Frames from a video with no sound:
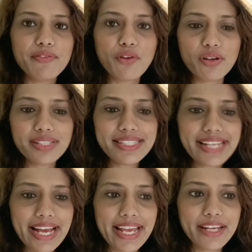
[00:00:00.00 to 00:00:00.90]
So
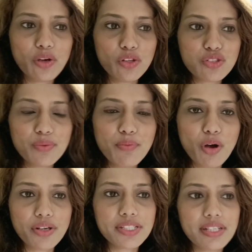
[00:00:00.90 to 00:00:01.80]
before this, I had
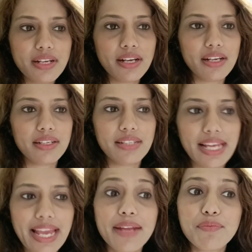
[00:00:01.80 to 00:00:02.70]
also bought,
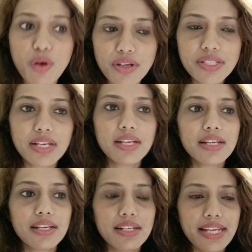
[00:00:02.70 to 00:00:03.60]
uh, I had
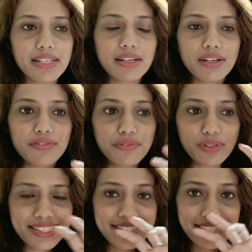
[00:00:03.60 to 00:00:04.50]
bought like
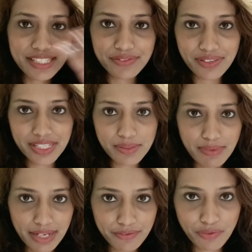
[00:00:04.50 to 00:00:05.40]
a full six
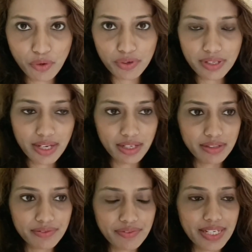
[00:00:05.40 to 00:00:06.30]
feet by four
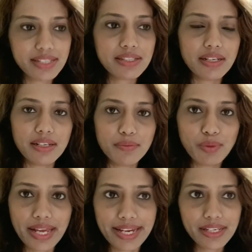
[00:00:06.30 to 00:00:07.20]
feet
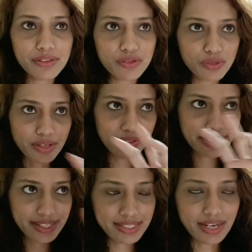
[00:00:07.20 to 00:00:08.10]
uh, blind to
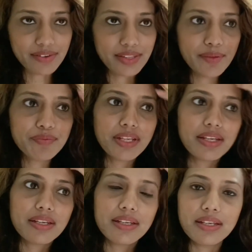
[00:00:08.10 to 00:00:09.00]
cover the entire
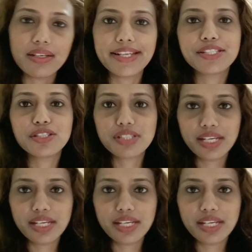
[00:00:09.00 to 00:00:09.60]
thing uh,